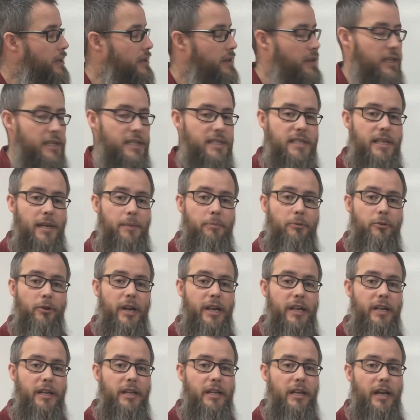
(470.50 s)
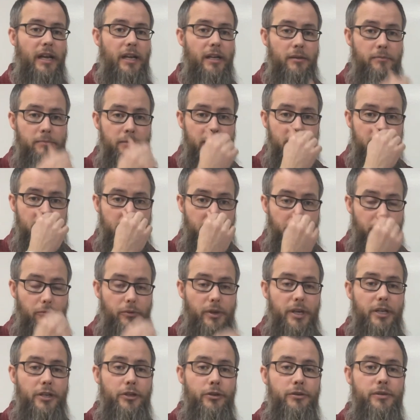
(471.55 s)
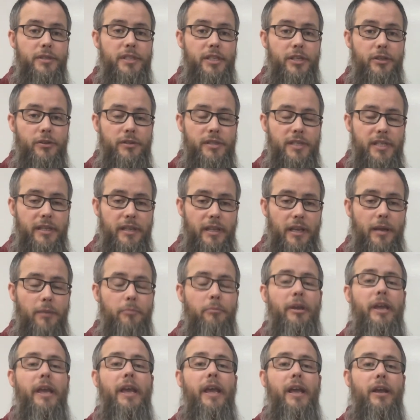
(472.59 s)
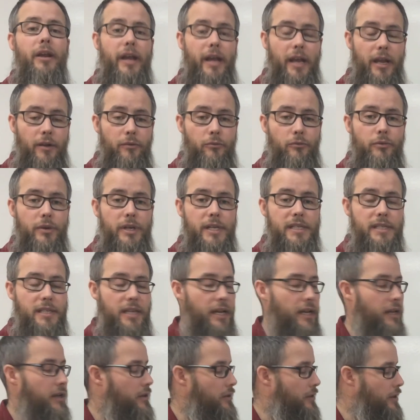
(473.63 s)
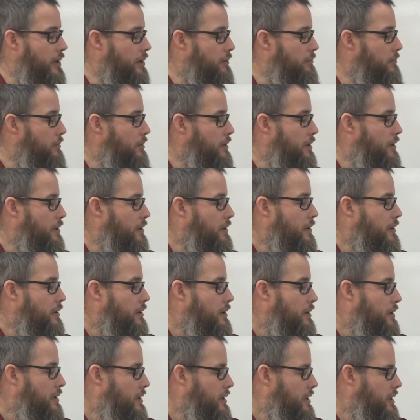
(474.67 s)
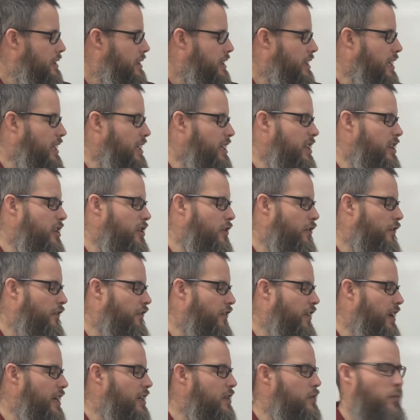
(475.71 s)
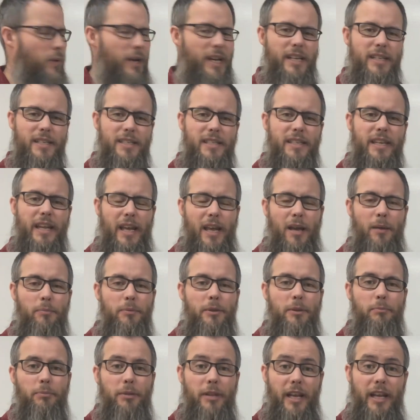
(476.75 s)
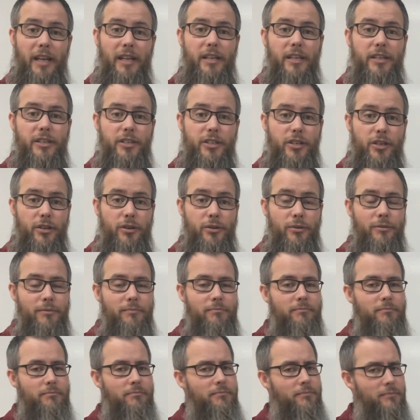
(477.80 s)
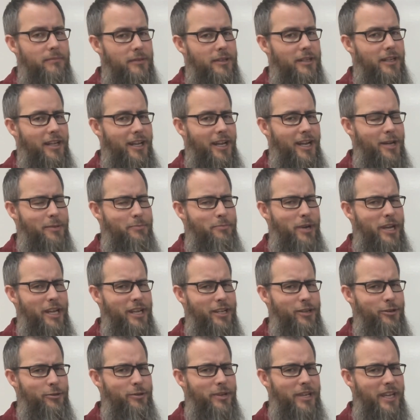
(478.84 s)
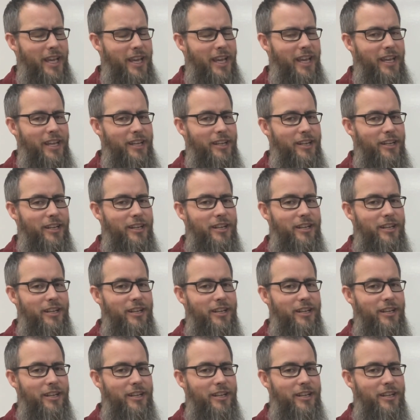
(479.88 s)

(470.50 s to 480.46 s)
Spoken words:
They separated items to reduce using them and recycle them. Can you find ways to help the planet too? I bet you can.